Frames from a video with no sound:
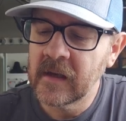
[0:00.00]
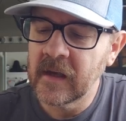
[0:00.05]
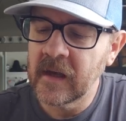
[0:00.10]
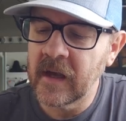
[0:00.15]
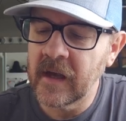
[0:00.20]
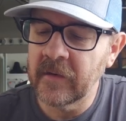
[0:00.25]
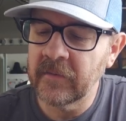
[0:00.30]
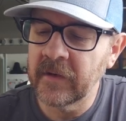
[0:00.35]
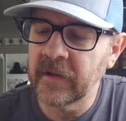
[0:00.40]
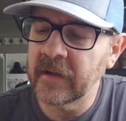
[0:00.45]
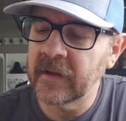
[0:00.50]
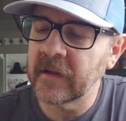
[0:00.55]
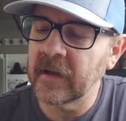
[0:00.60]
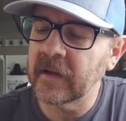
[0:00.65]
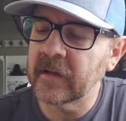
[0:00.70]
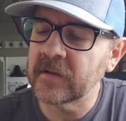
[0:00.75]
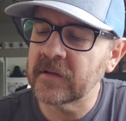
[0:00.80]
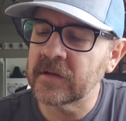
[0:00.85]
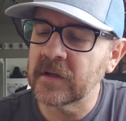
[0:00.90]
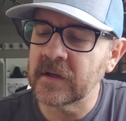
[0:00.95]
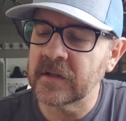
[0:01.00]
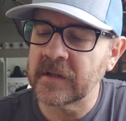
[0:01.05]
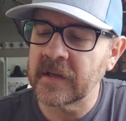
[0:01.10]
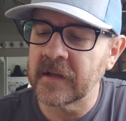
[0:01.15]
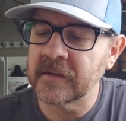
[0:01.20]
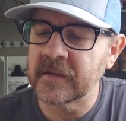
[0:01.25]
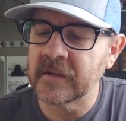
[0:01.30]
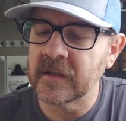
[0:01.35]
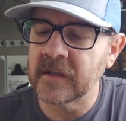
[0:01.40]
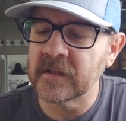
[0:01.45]
I really should have
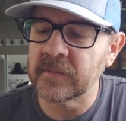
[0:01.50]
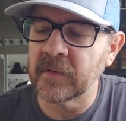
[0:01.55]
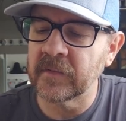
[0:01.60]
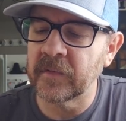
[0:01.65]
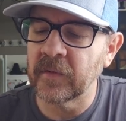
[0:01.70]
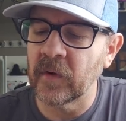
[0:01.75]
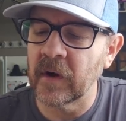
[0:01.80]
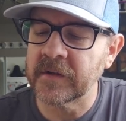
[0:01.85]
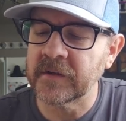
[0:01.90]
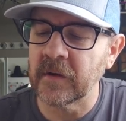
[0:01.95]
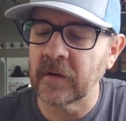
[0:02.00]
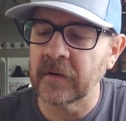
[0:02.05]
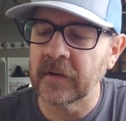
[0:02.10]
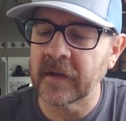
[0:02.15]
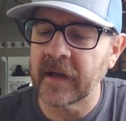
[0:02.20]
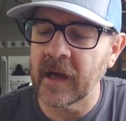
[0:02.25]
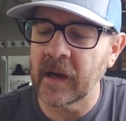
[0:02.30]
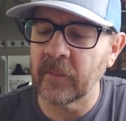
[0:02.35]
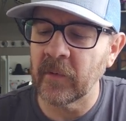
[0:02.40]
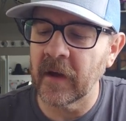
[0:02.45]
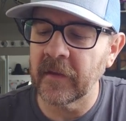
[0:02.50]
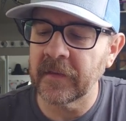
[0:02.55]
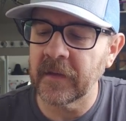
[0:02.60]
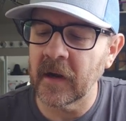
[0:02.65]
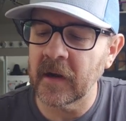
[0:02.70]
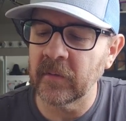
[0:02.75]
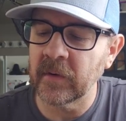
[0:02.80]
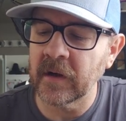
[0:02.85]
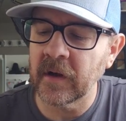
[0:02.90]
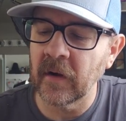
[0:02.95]
tested this before I started the camera. I thought
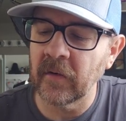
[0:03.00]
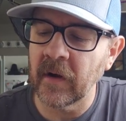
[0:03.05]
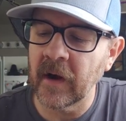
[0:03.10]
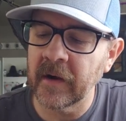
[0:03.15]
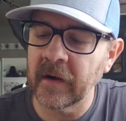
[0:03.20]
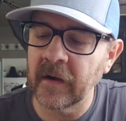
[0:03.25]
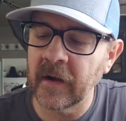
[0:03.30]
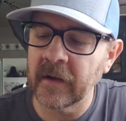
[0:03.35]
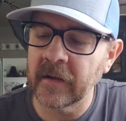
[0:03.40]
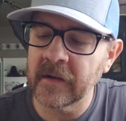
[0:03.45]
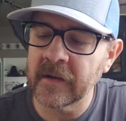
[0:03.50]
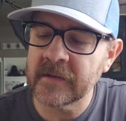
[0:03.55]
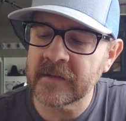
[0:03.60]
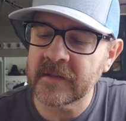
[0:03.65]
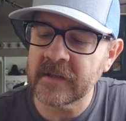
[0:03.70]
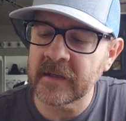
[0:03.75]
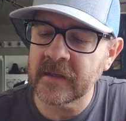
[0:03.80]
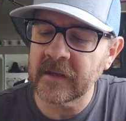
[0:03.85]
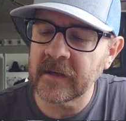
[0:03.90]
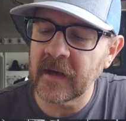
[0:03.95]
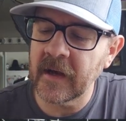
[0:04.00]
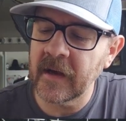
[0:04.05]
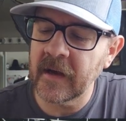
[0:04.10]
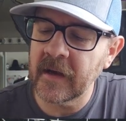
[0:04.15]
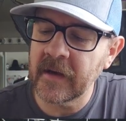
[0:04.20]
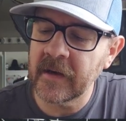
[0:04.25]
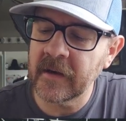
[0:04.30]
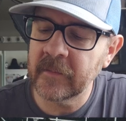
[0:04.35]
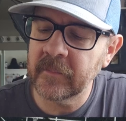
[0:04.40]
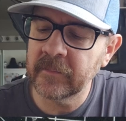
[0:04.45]
it would go right on. Let's see.
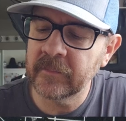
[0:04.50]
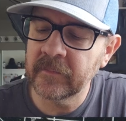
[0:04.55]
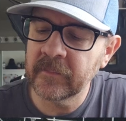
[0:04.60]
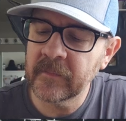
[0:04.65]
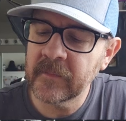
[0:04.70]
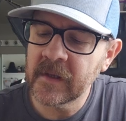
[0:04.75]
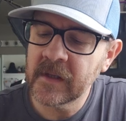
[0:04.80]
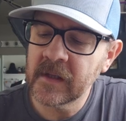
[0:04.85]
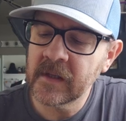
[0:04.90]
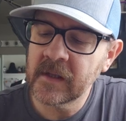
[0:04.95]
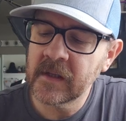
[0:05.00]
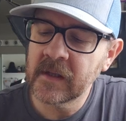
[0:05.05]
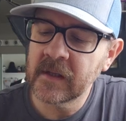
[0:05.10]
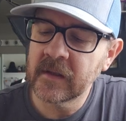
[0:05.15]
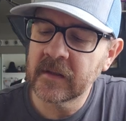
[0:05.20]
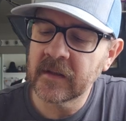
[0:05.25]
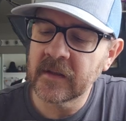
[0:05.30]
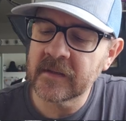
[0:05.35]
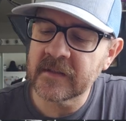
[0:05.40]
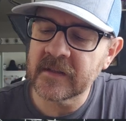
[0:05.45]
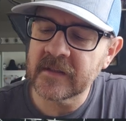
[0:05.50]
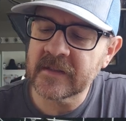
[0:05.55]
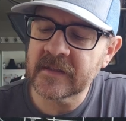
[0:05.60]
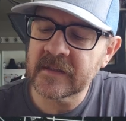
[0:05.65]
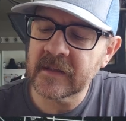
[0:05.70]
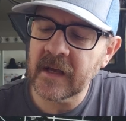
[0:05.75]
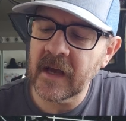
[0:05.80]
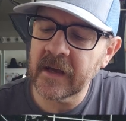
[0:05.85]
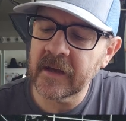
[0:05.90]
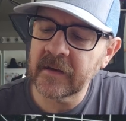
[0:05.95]
Does it
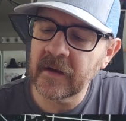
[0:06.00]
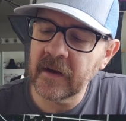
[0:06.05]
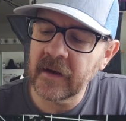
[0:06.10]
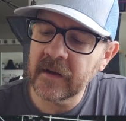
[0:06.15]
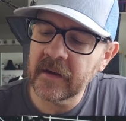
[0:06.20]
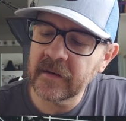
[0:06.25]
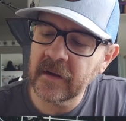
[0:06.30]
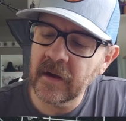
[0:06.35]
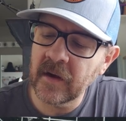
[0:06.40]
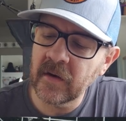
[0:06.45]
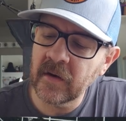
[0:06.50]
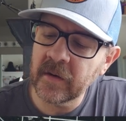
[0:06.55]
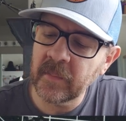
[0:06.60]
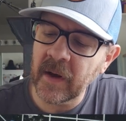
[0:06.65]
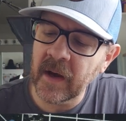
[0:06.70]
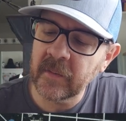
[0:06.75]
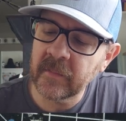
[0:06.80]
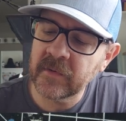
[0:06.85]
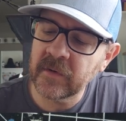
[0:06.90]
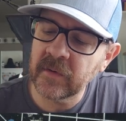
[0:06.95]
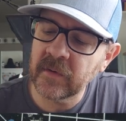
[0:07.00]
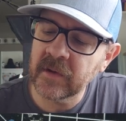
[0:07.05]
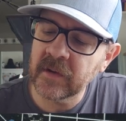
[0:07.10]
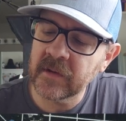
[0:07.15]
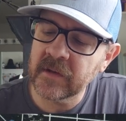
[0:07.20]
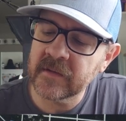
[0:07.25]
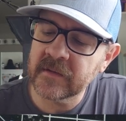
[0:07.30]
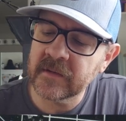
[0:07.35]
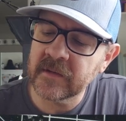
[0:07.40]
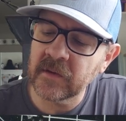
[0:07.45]
slide on? No. Am I doing
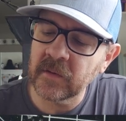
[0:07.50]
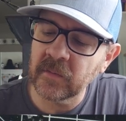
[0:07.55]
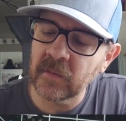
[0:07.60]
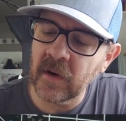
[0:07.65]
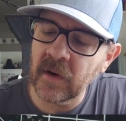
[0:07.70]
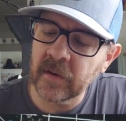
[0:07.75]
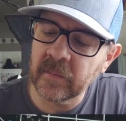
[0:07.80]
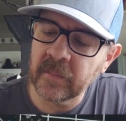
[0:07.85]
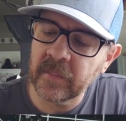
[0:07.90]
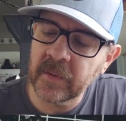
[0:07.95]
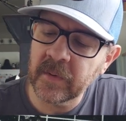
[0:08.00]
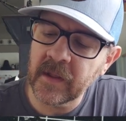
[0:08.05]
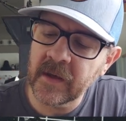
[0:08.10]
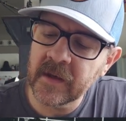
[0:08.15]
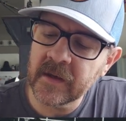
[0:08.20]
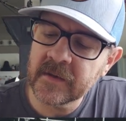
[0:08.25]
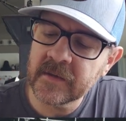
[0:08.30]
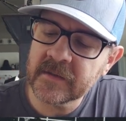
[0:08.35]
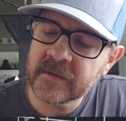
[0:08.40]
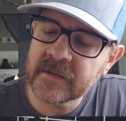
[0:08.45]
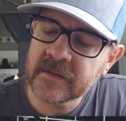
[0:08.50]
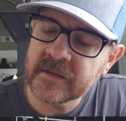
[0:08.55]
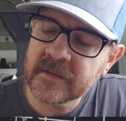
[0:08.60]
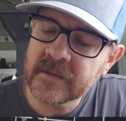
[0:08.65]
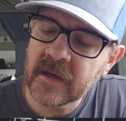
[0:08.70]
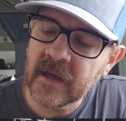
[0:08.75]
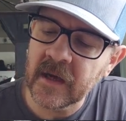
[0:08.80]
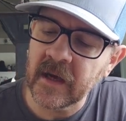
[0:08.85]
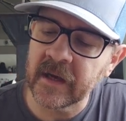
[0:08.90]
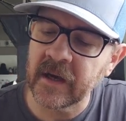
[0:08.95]
this in the wrong place?
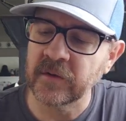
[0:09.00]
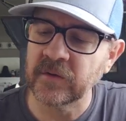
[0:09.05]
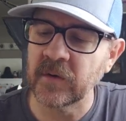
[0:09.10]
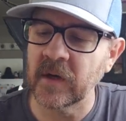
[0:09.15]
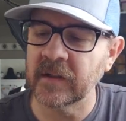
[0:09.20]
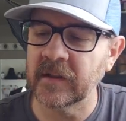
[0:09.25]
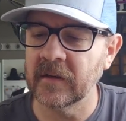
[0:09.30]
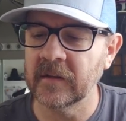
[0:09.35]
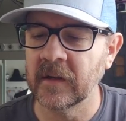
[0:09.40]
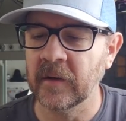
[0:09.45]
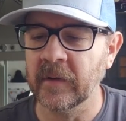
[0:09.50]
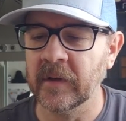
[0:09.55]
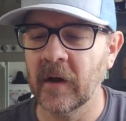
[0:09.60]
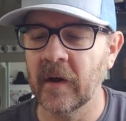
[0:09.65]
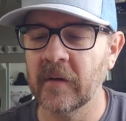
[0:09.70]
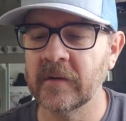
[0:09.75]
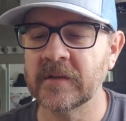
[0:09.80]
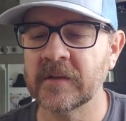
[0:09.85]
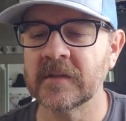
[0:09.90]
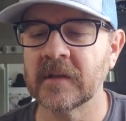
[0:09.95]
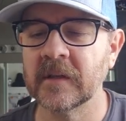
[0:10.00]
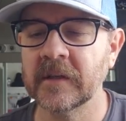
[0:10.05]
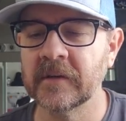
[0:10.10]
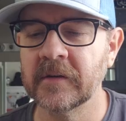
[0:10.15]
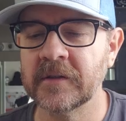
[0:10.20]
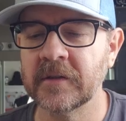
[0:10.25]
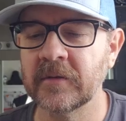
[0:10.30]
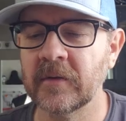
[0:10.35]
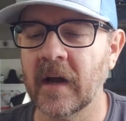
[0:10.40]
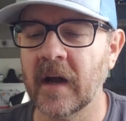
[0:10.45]
That goes right there. There we go. I was just a little
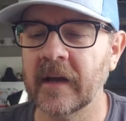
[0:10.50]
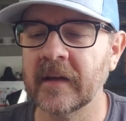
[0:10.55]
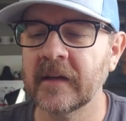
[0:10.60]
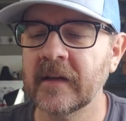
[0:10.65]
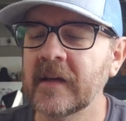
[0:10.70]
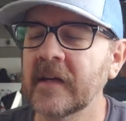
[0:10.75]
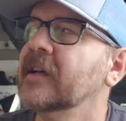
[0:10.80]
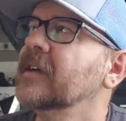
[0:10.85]
too high.